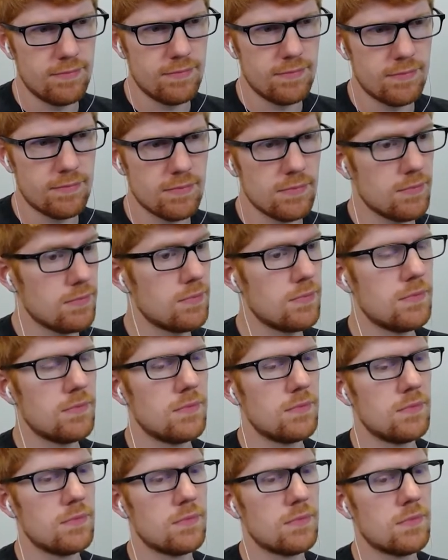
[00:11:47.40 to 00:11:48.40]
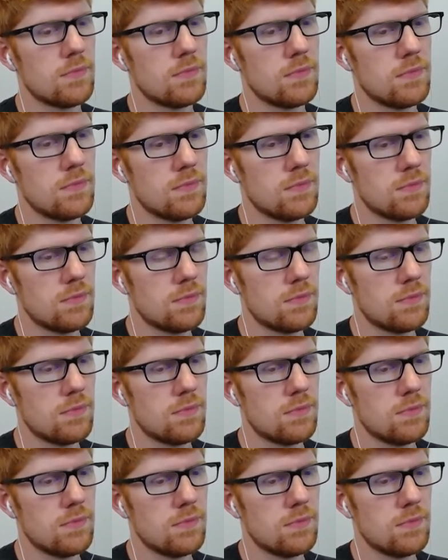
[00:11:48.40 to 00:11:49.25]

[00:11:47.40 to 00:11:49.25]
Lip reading: Nothing is said.